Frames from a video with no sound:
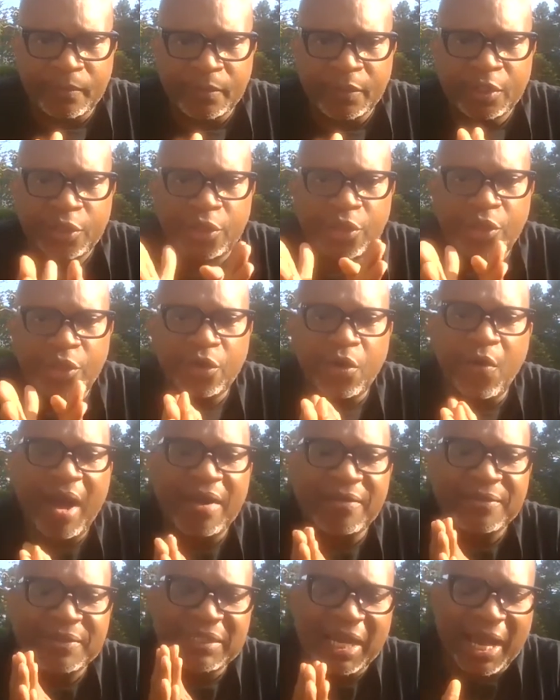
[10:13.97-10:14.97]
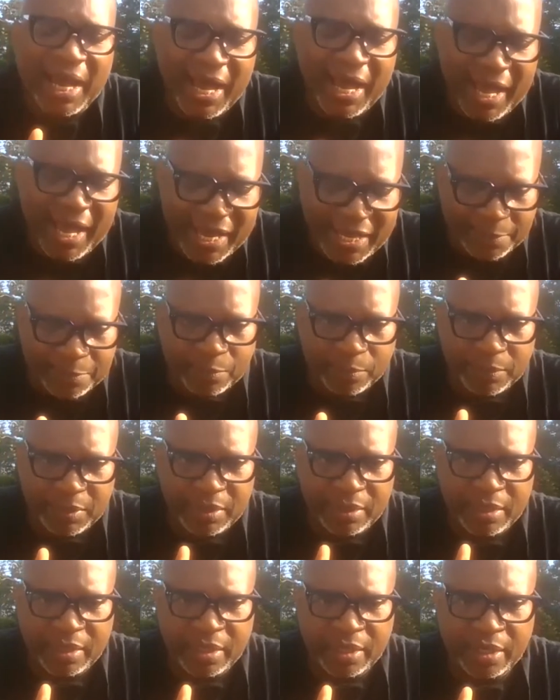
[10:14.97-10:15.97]
You don't have time
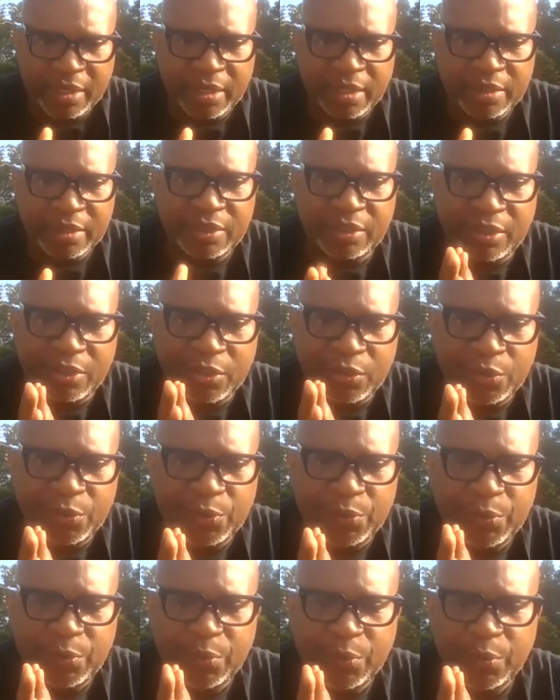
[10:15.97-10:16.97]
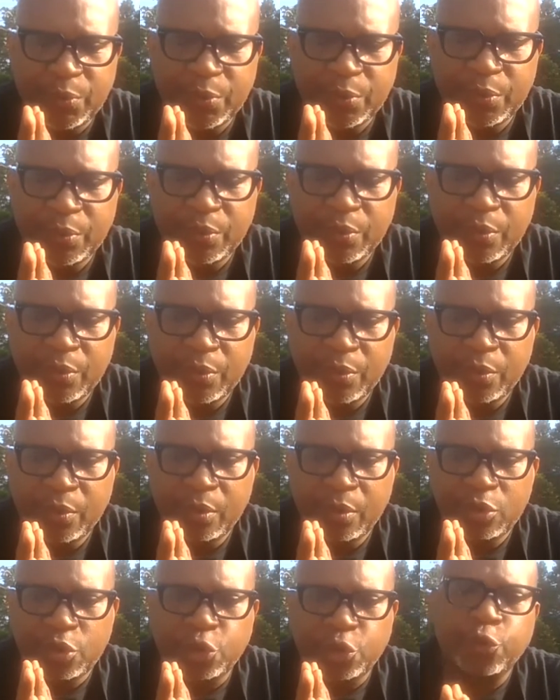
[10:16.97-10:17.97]
to
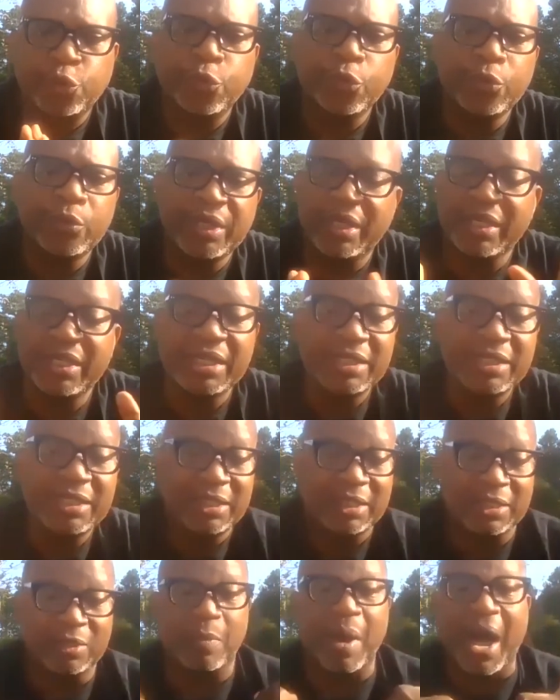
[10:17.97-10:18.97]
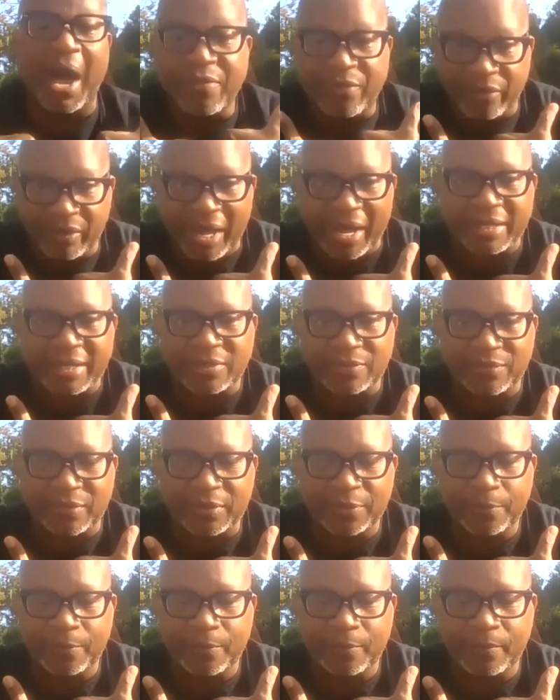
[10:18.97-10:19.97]
truly, and this is just my
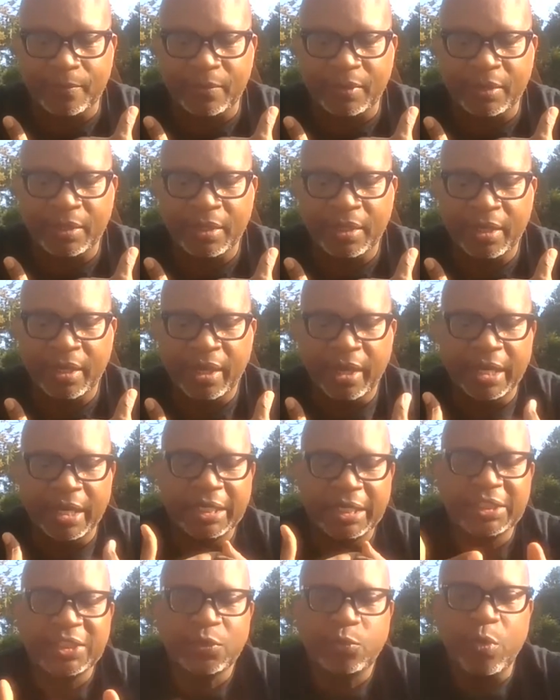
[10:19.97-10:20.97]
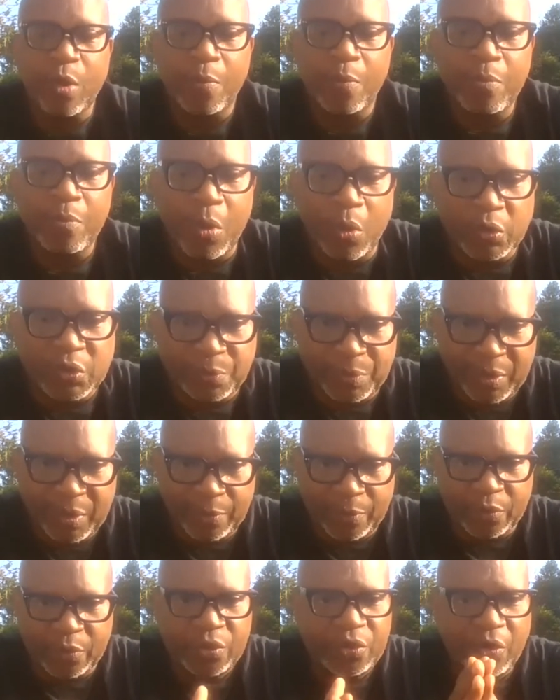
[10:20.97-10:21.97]
philosophy, and this is what most
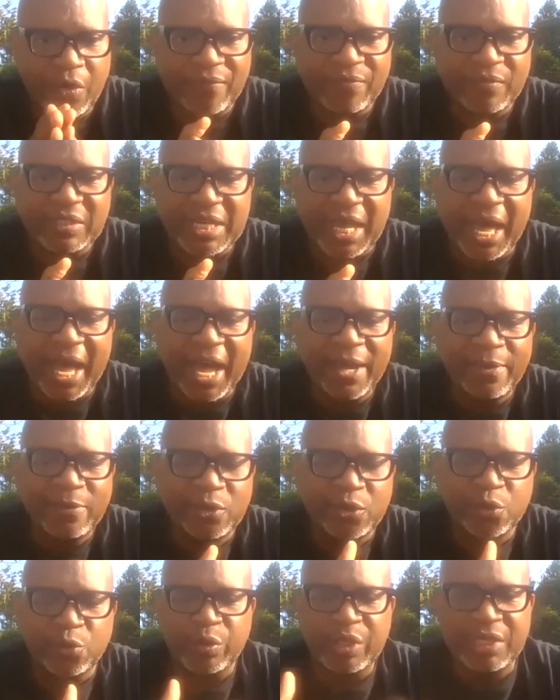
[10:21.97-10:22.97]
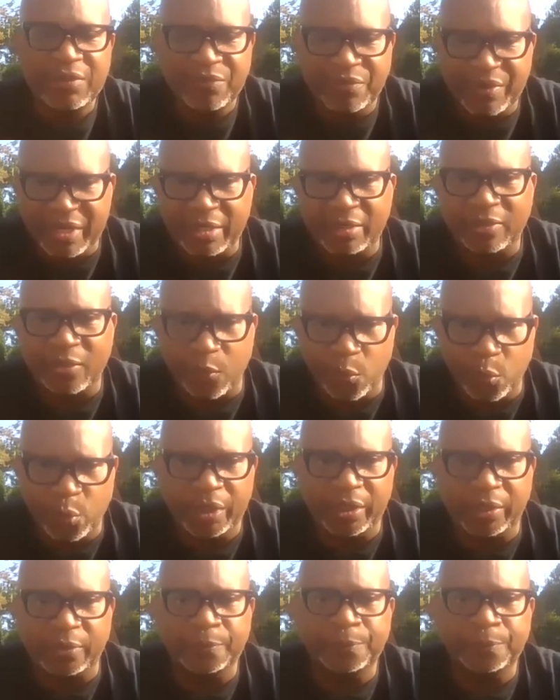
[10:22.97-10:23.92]
people, you don't have time to reinvent the wheel.